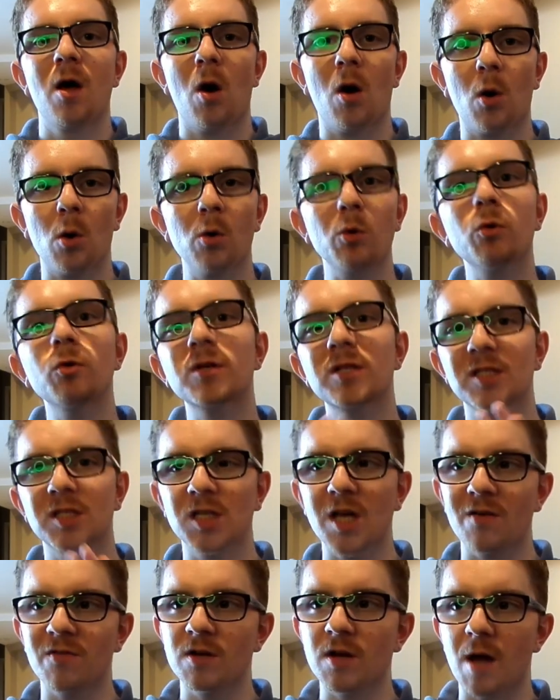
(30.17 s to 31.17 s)
all
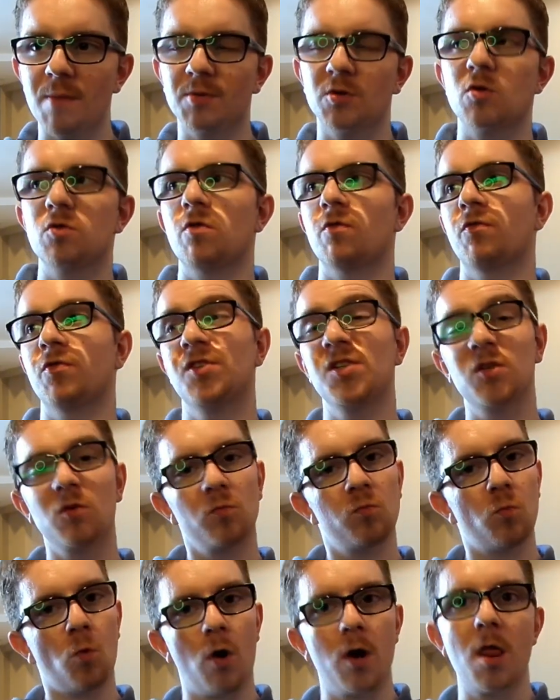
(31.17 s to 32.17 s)
7 episodes of
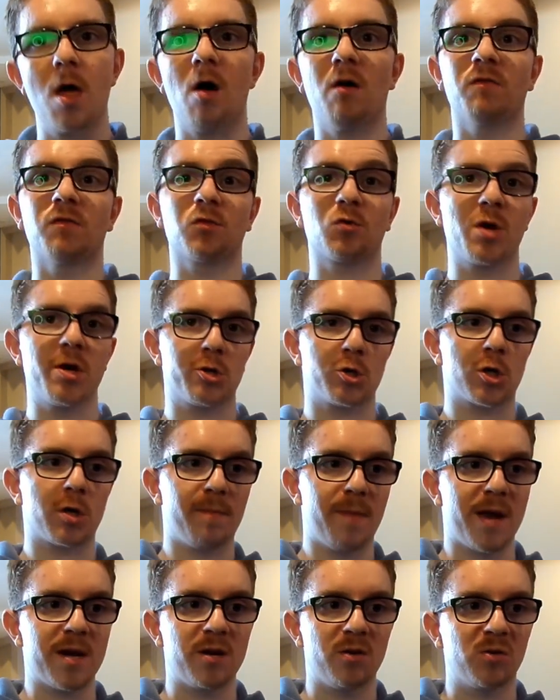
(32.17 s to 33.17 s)
Season 1 of Creature
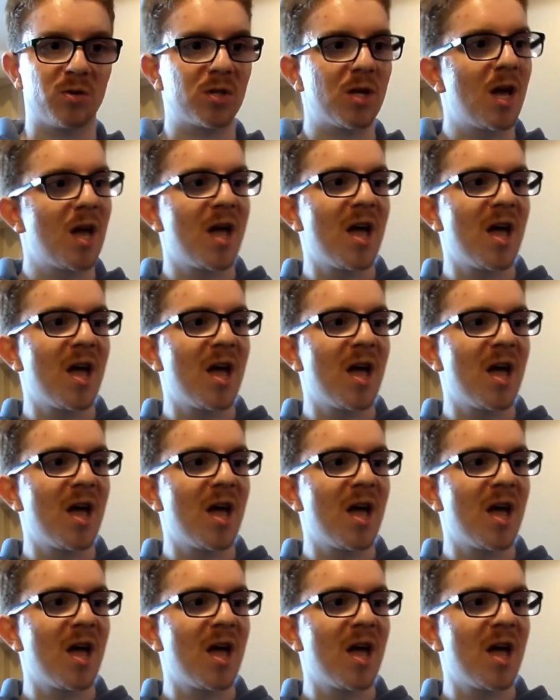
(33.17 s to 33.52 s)
Commandos.